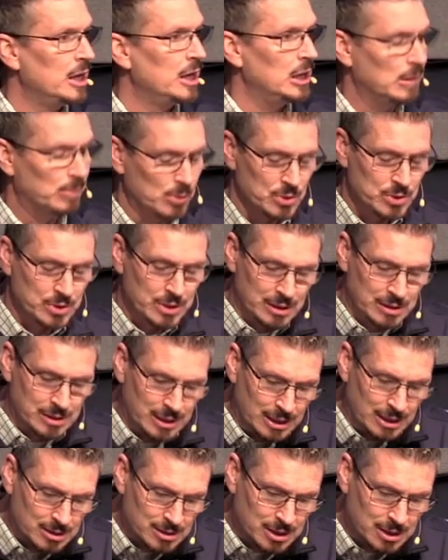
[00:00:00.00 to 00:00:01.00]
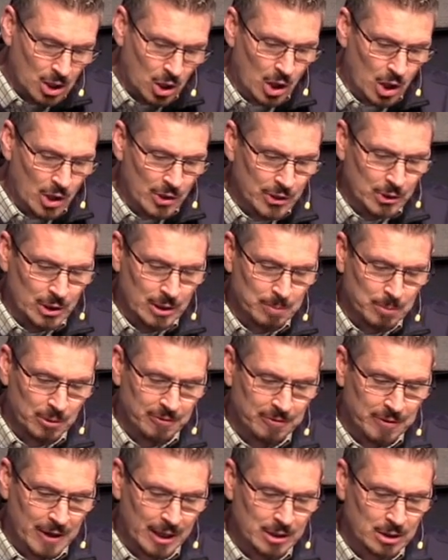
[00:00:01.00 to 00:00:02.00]
Hebrews says he is the author and
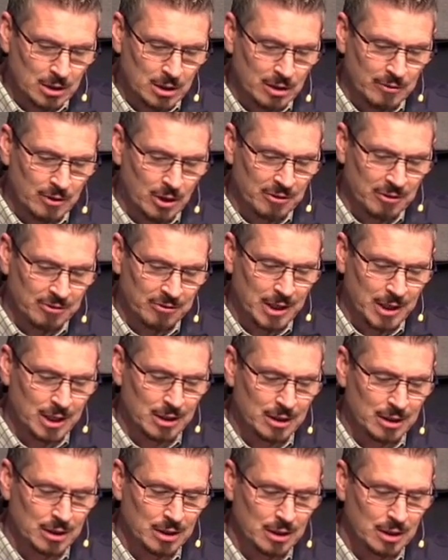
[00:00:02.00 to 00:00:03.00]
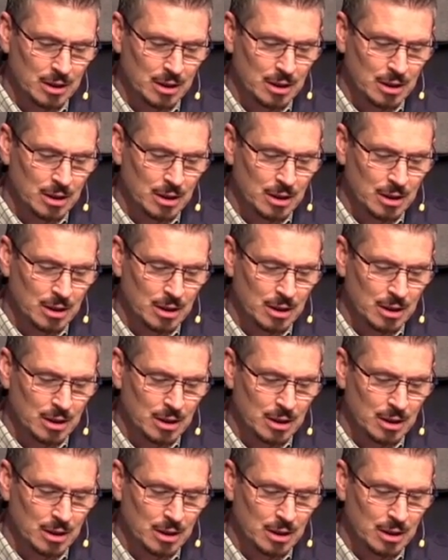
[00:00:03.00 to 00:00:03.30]
perfecter of our faith,